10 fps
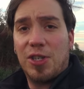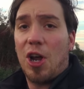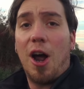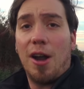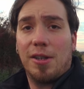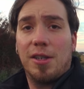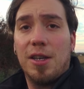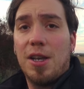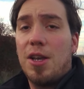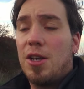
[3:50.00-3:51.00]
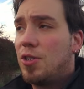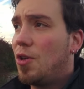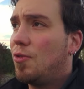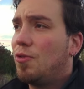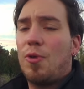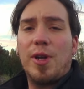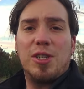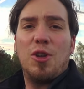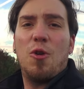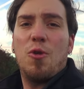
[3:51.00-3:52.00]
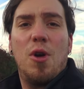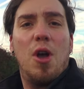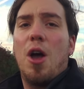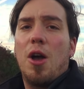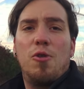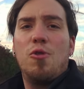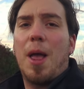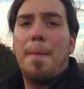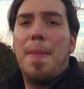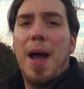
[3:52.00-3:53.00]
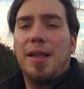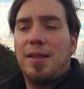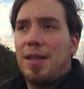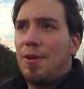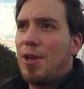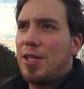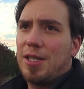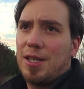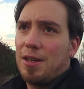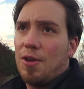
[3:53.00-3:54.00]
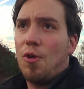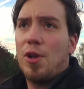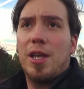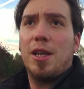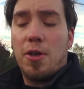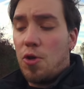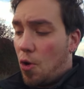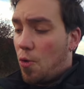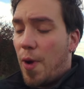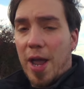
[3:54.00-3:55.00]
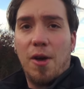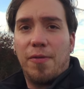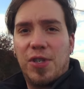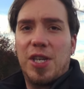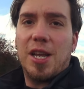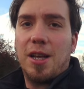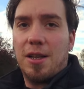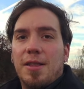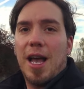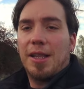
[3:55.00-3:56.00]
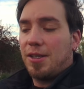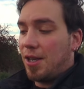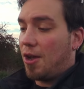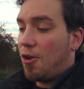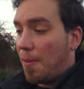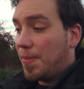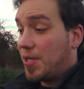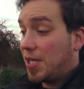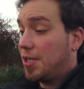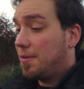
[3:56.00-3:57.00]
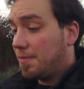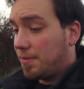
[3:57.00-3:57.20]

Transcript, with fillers: is art, so there is no good and bad. There is only your way of seeing that uh, composition.